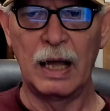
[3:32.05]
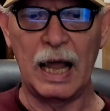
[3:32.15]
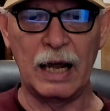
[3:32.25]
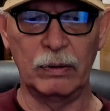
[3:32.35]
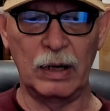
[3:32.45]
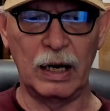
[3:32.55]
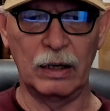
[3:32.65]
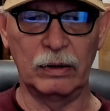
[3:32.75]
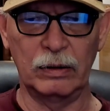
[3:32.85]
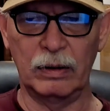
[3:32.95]
And
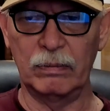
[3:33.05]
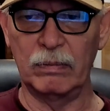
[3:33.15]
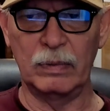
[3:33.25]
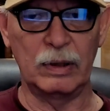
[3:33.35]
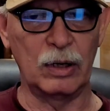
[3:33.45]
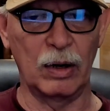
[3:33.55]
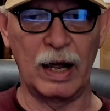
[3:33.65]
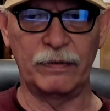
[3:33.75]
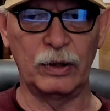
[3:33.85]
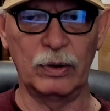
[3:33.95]
you don't
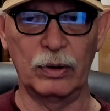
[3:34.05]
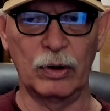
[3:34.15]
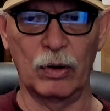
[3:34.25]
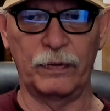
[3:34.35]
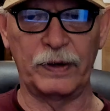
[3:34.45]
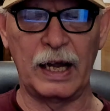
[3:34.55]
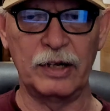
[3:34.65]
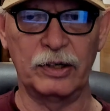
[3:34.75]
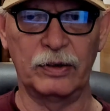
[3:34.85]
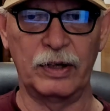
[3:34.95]
have to do the notification